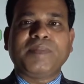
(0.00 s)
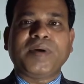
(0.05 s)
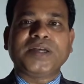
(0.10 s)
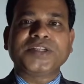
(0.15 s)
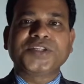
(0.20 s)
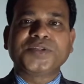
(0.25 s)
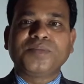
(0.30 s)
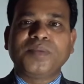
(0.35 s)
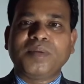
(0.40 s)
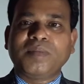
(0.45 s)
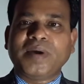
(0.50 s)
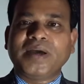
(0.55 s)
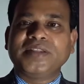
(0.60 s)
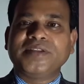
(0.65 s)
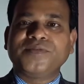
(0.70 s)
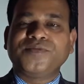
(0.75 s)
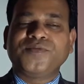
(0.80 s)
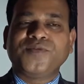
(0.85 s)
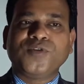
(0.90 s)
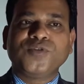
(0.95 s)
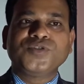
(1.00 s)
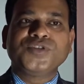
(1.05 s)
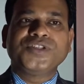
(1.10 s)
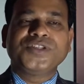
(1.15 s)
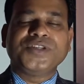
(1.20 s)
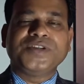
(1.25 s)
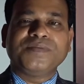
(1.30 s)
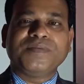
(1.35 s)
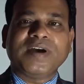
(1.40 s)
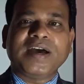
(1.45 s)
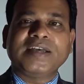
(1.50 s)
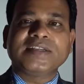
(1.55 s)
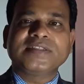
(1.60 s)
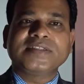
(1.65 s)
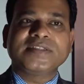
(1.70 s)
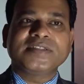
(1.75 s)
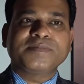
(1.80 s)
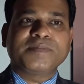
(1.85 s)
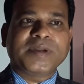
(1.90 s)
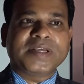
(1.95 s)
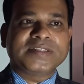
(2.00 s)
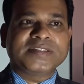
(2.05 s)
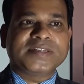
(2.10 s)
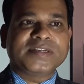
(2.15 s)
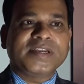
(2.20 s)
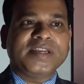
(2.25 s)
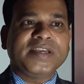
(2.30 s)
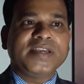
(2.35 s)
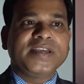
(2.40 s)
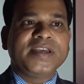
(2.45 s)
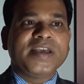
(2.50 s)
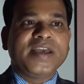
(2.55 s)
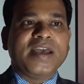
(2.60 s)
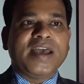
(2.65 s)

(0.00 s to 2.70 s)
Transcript: possible by the 4G devices presently,